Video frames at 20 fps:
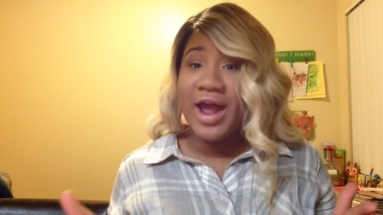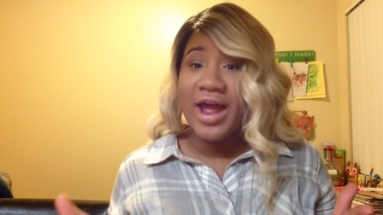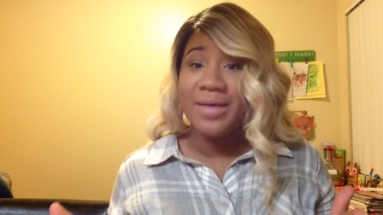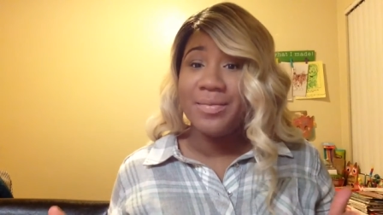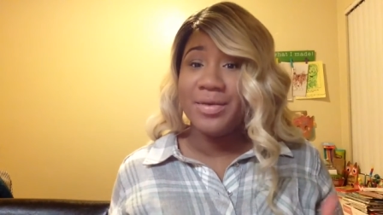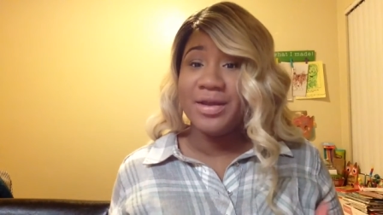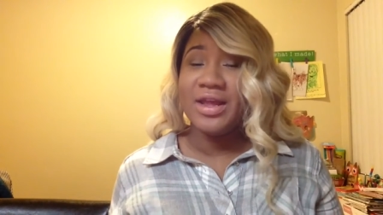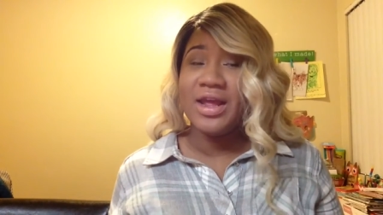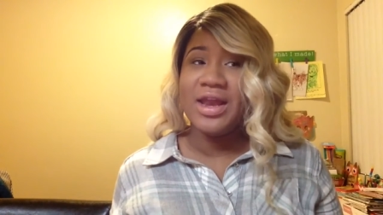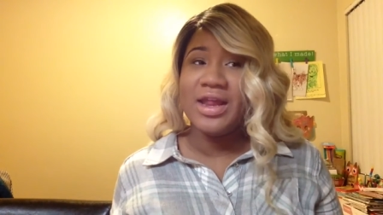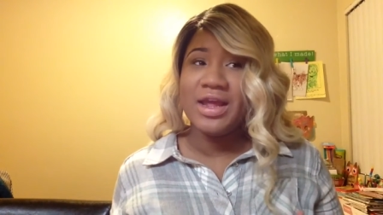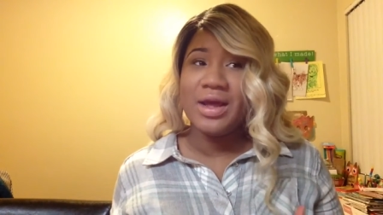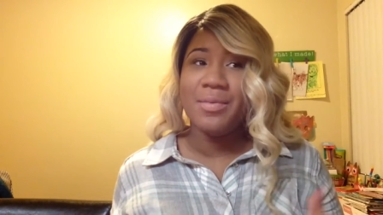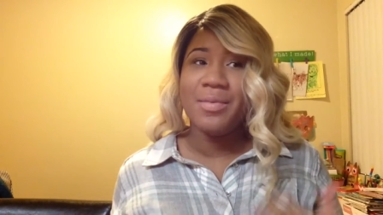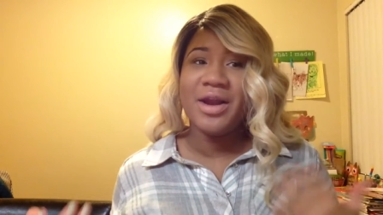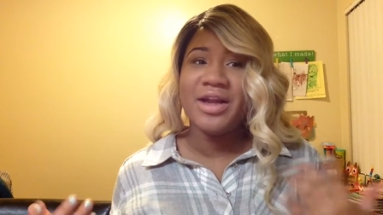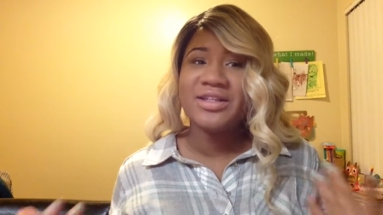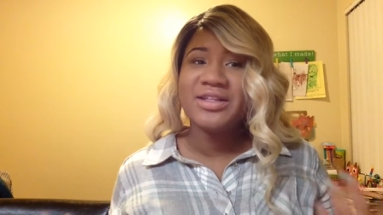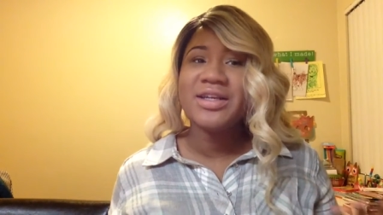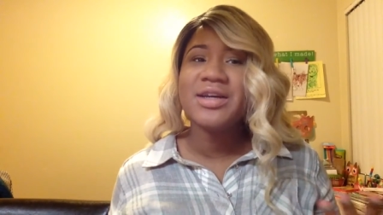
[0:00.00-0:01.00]
I had been getting them,
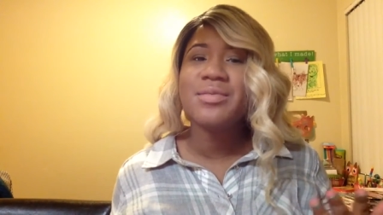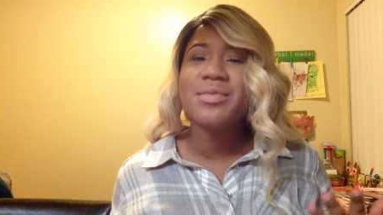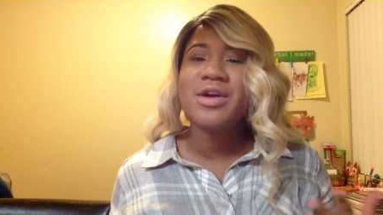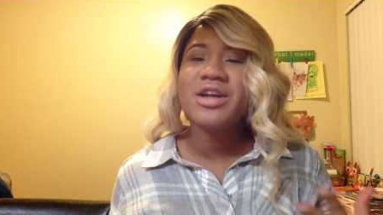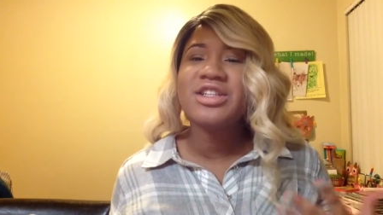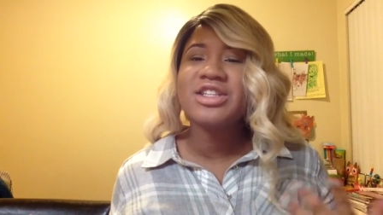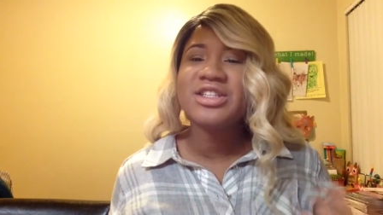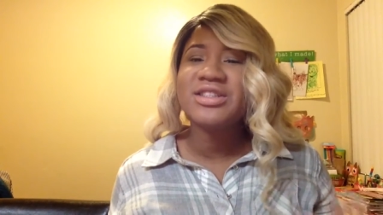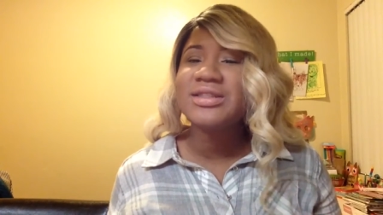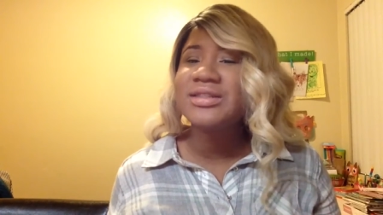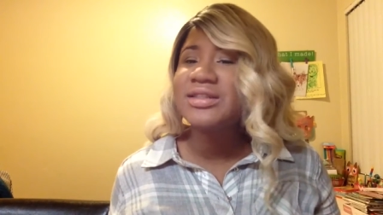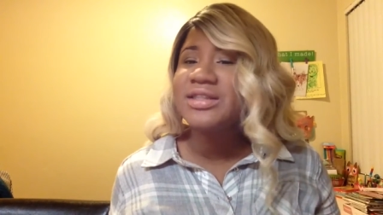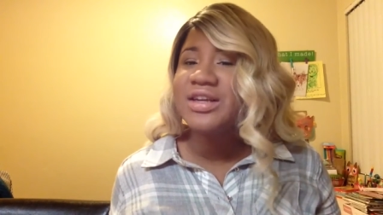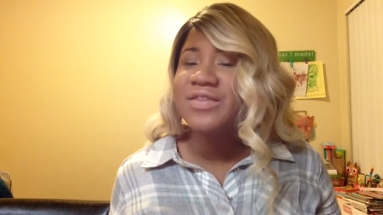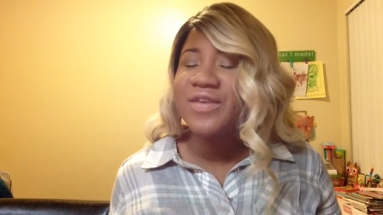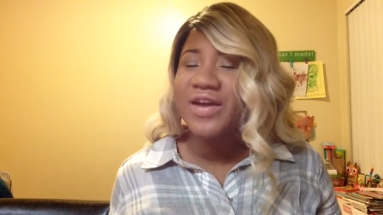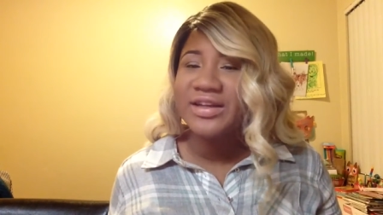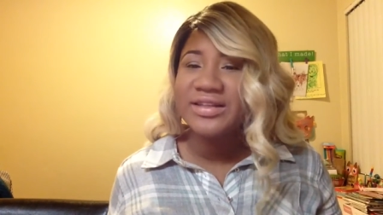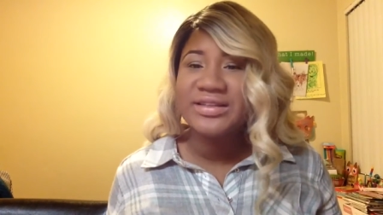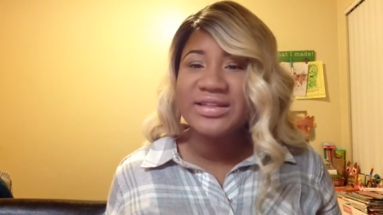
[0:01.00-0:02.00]
but I took a break just to see
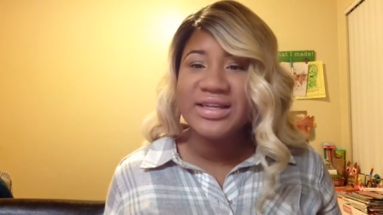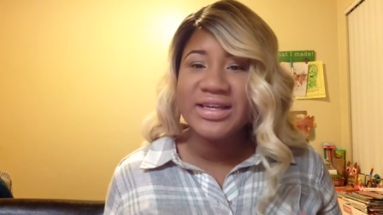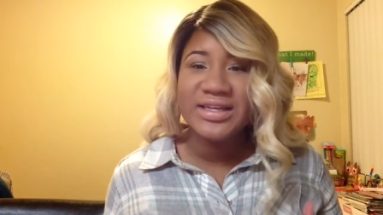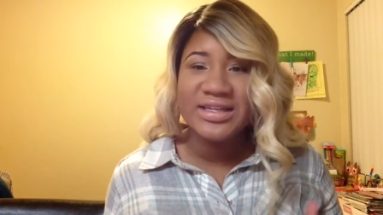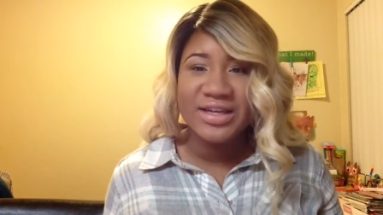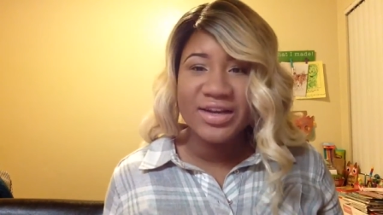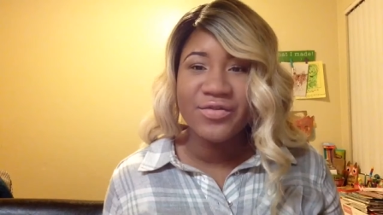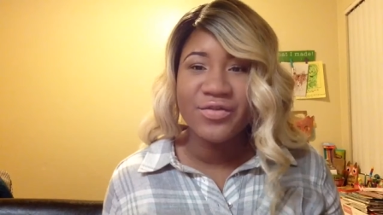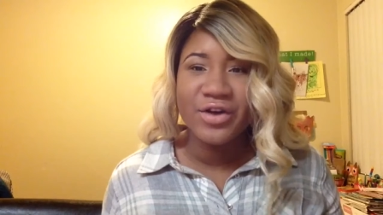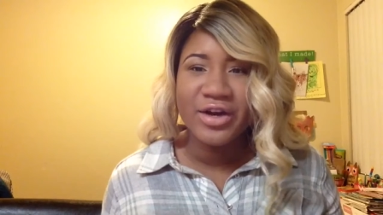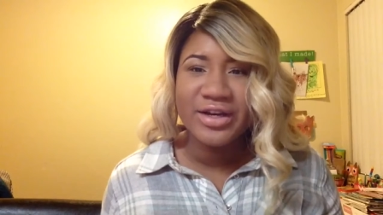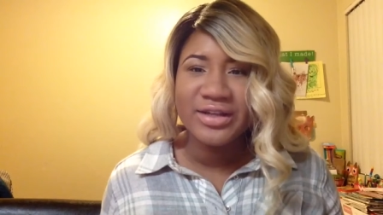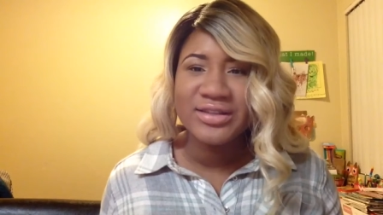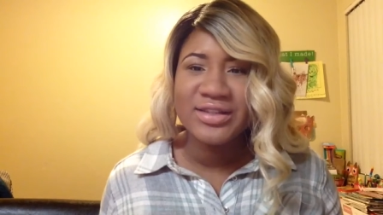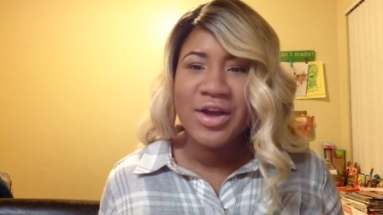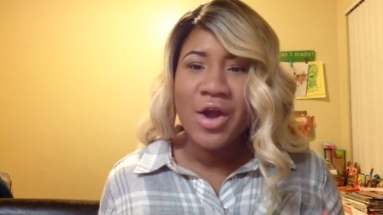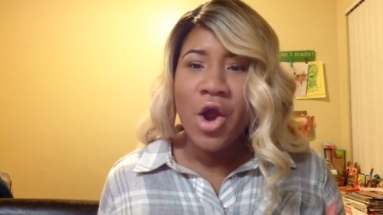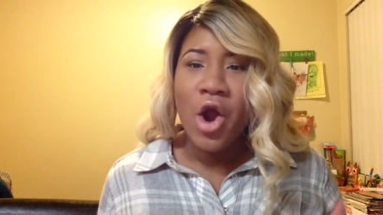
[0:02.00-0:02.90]
if I'd see a difference